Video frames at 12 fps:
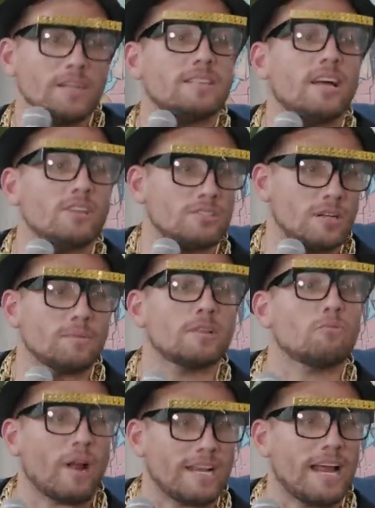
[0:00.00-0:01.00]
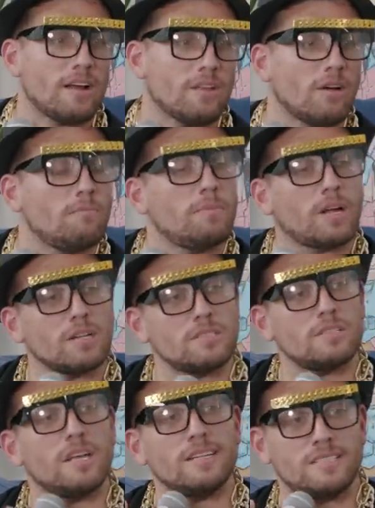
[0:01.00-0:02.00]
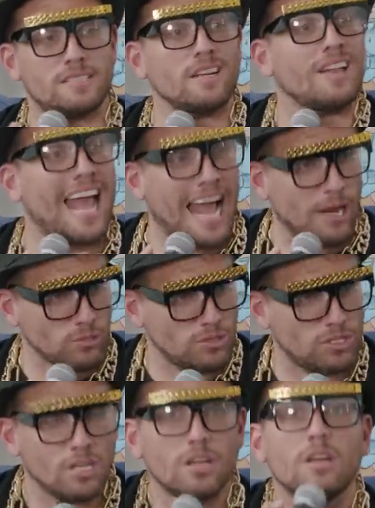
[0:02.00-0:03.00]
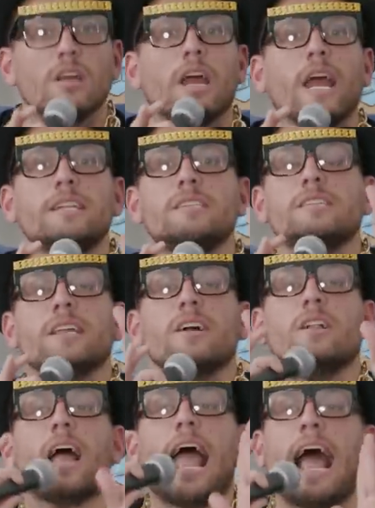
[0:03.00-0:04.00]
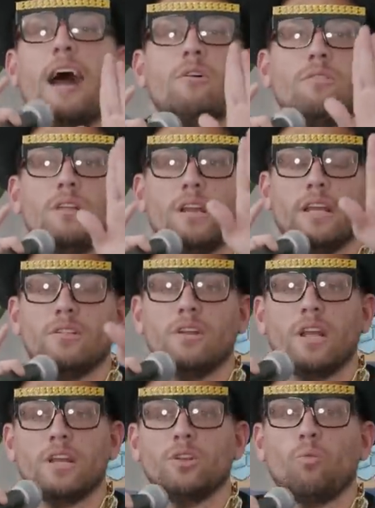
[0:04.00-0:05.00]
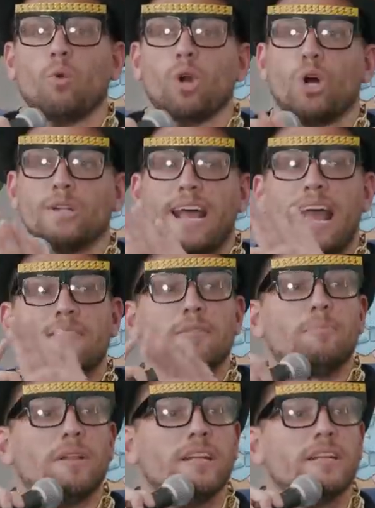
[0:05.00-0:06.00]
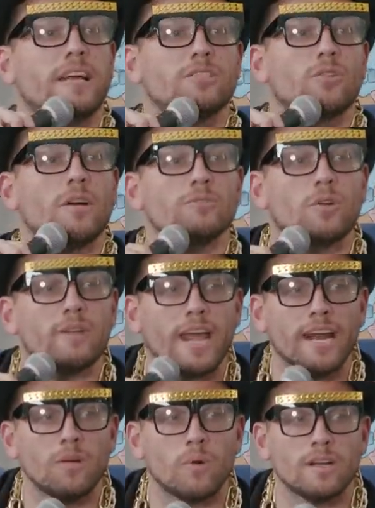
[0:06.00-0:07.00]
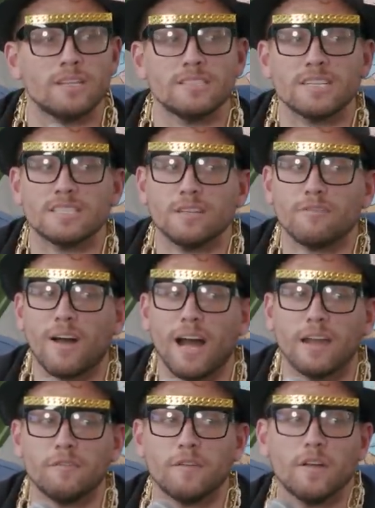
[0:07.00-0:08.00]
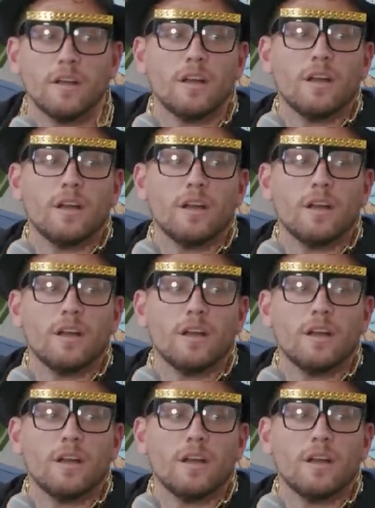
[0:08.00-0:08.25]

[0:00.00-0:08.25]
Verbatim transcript: going to tell you something right now, though, because it's still out. It's still out in the in the world. I haven't pleaded yet, so I was going to 81 and a 65.